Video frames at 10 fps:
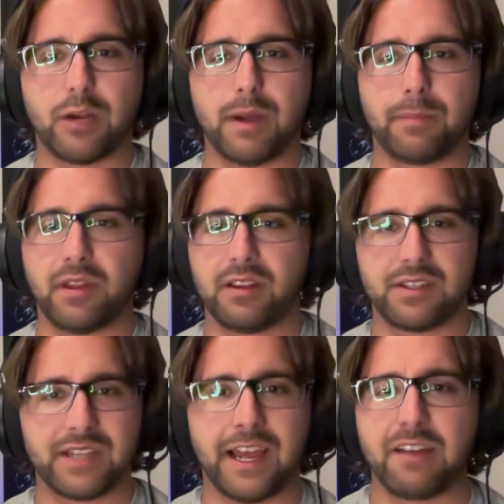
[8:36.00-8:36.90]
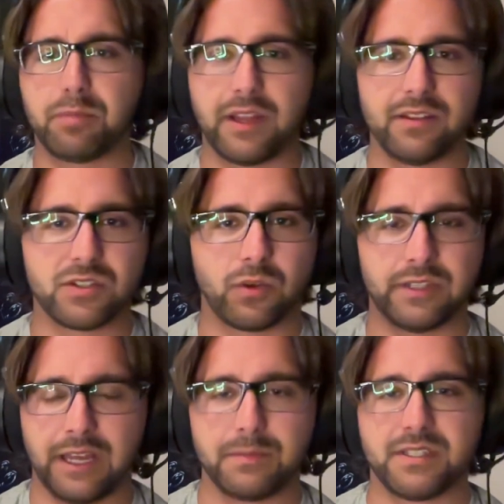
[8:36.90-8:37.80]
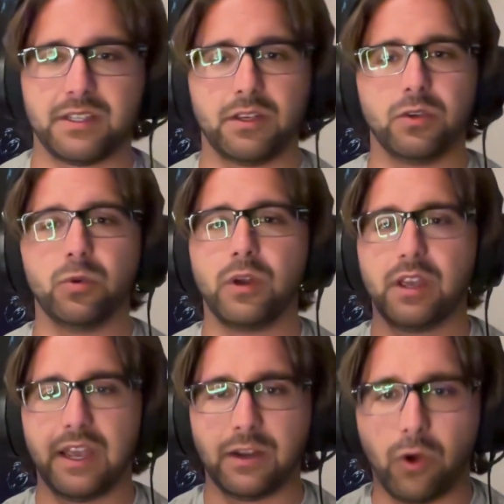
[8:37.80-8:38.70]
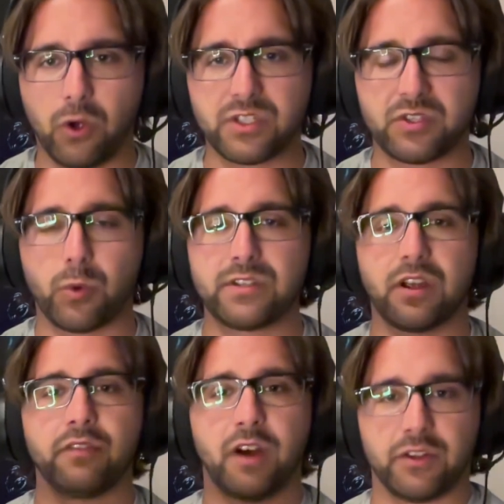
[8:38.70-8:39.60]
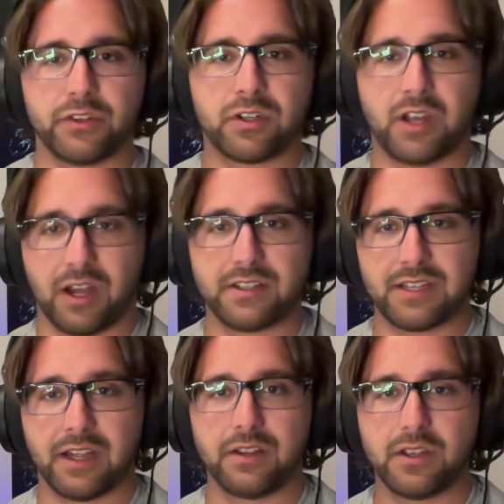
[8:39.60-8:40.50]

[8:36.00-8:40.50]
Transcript: playlist. I have playlists on the MCU and all sorts of other content.